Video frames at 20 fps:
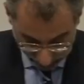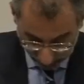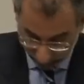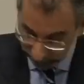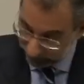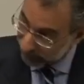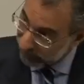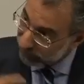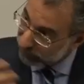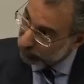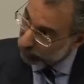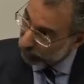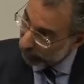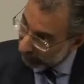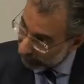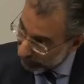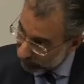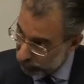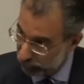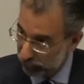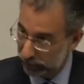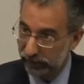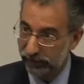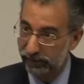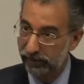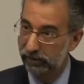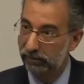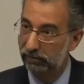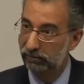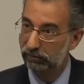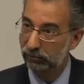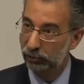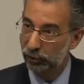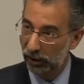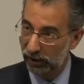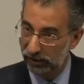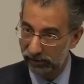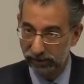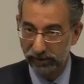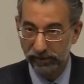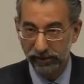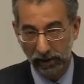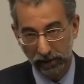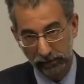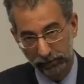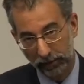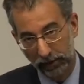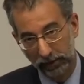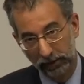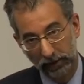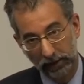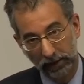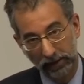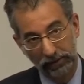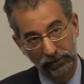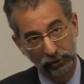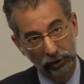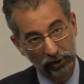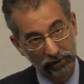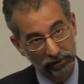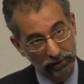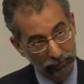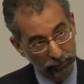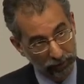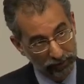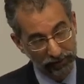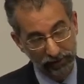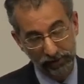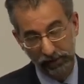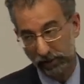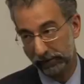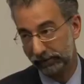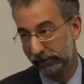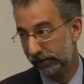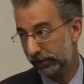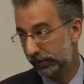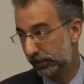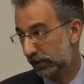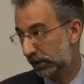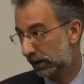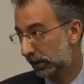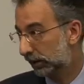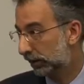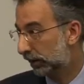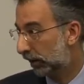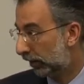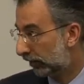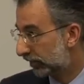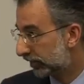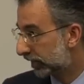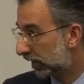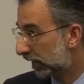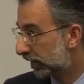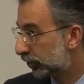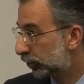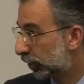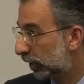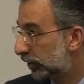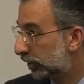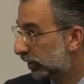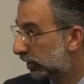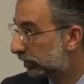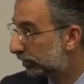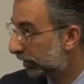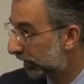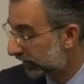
that these changes, changes in the Zeigel Barrett case, changes in the prison service, the Lawrence case changing in the